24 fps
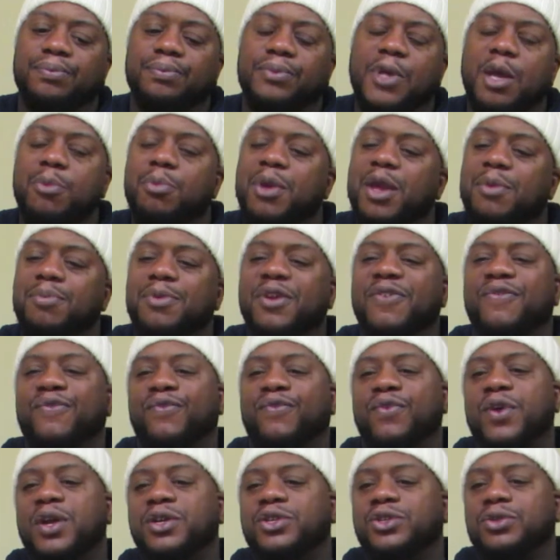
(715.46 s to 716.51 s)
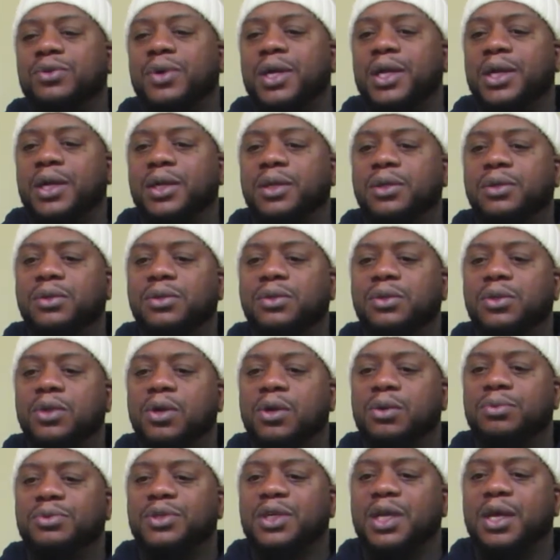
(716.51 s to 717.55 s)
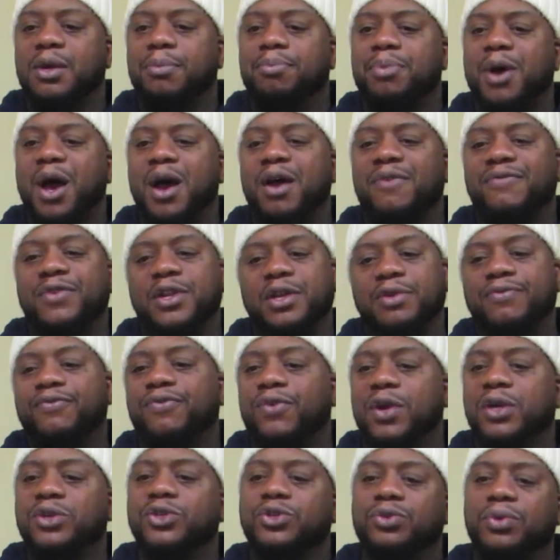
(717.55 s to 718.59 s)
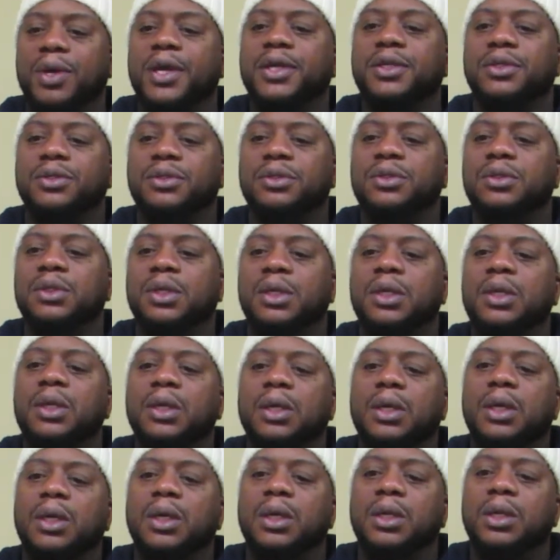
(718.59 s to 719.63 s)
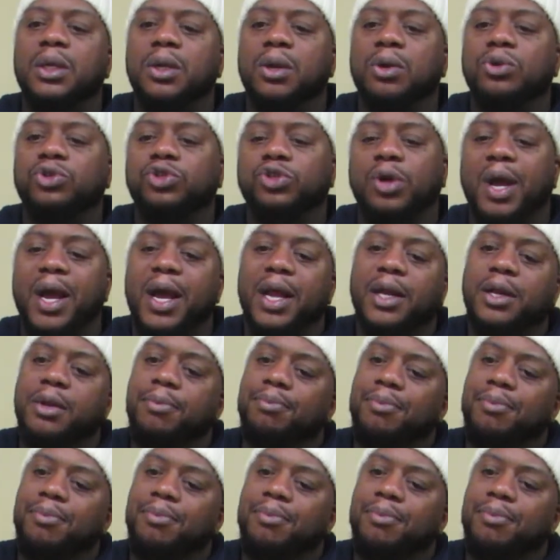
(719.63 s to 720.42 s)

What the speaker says: they may be frustrated. You know what I'm saying? Poverty frustrates. Trying to